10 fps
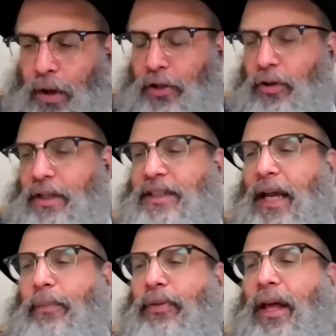do the
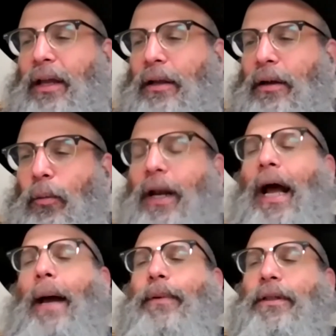same thing, what
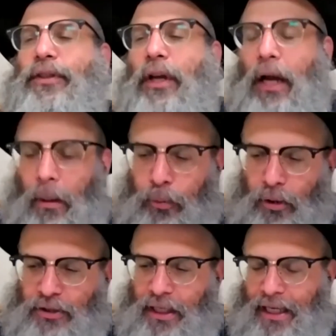happens? A
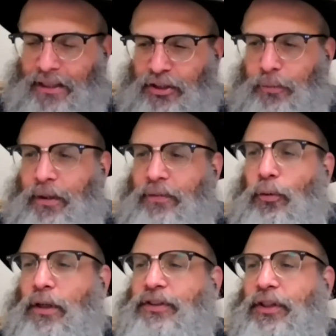person asks me
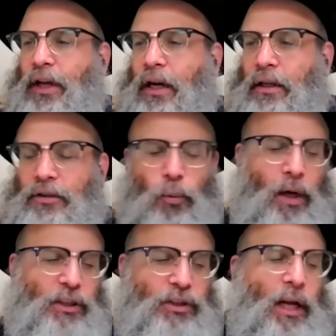for tzedakah, so
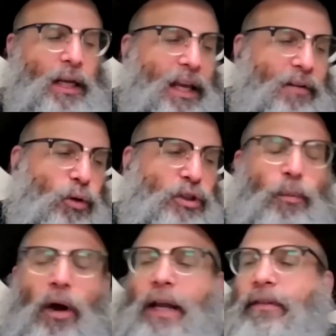why should I give what's
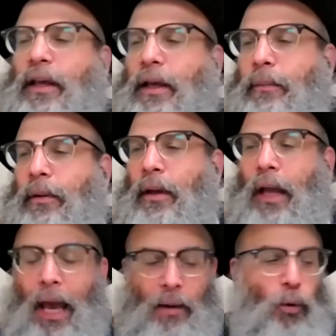mine to him?
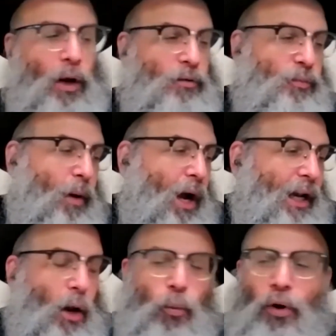And what it's mine,
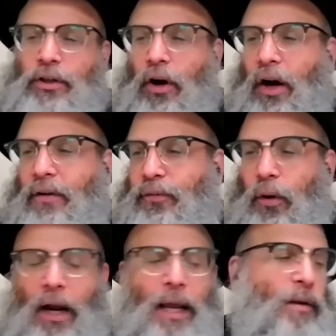I worked hard
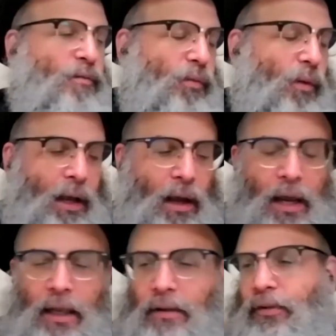for. I, I,
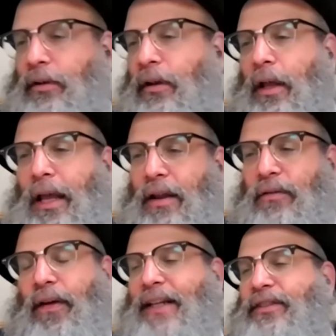I even
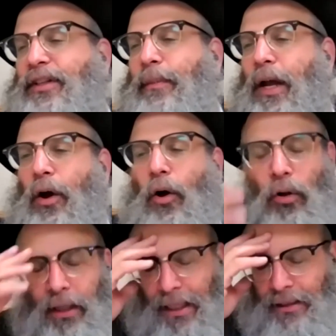invested my
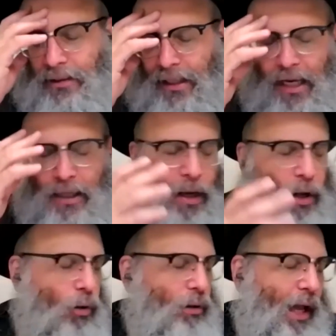whole intellect, my whole